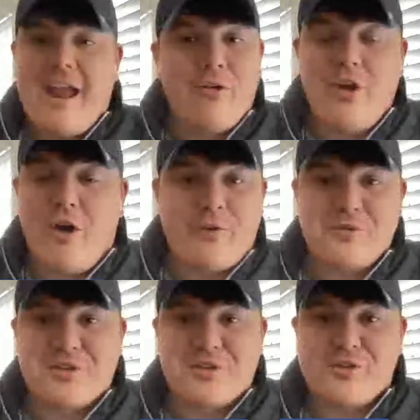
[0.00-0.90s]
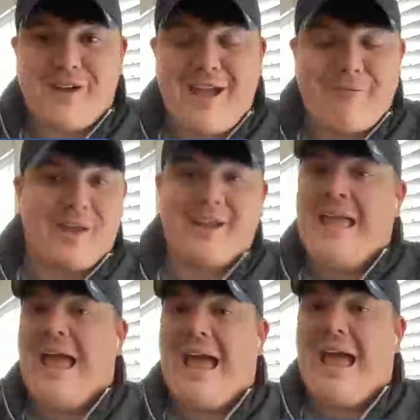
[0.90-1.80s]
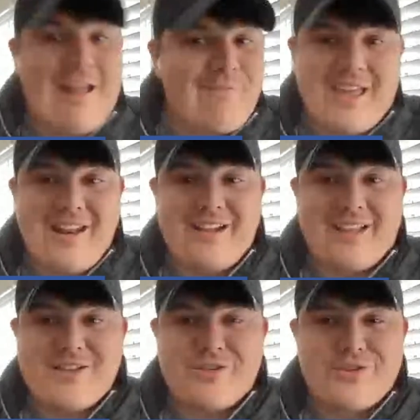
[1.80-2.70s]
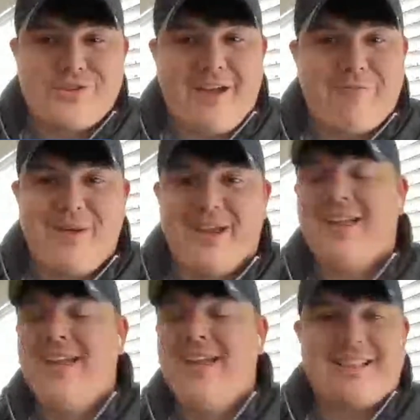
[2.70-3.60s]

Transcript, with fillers: I don't know if it was a good draft pick. I advocated against the draft pick.